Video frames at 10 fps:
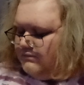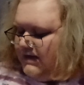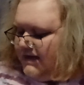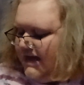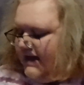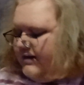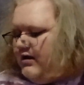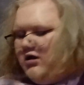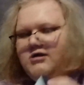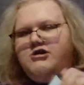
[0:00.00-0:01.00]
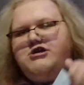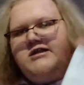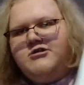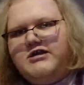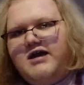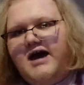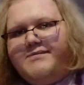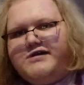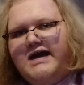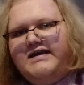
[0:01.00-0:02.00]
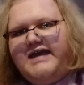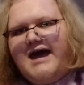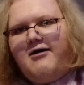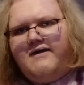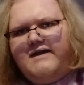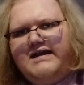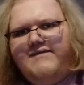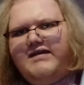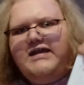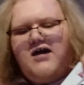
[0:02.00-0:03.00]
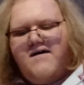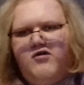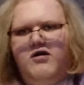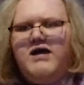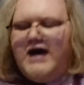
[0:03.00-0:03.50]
Again, Shinji upside down on the DVD cover.